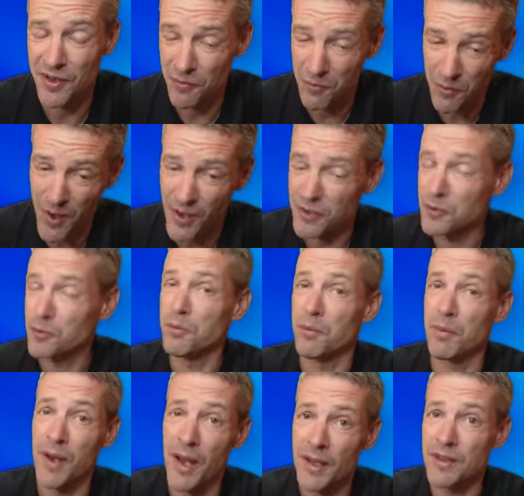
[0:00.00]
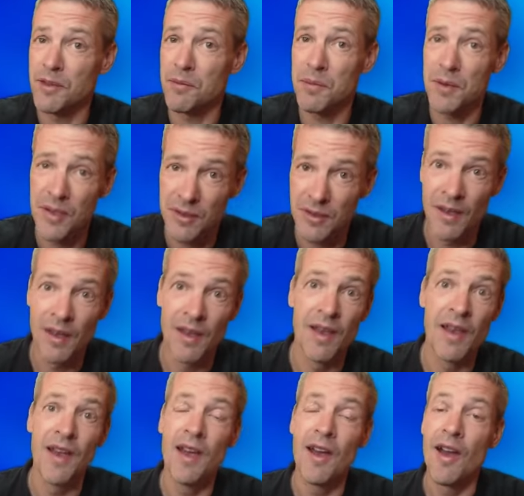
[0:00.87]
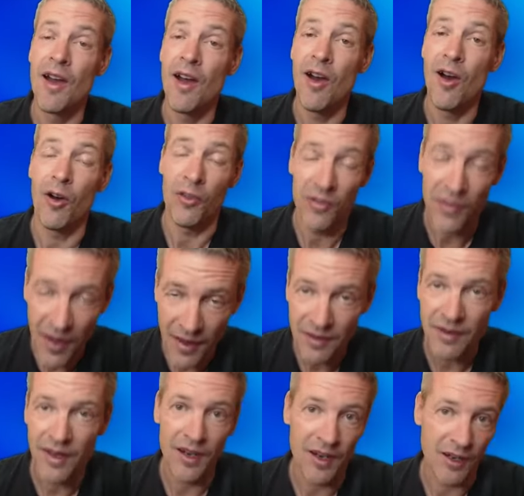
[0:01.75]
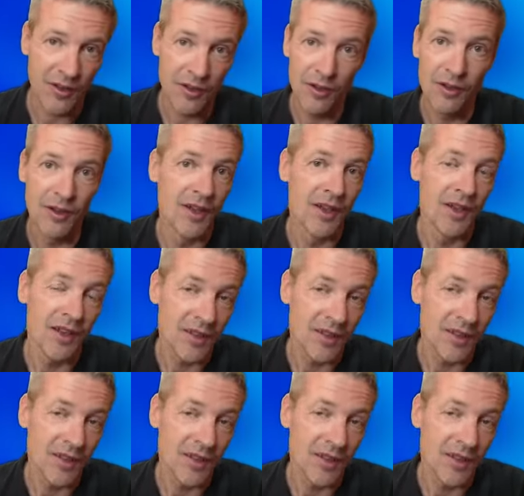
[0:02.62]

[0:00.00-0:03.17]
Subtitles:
If white could plant the piece on that diagonal,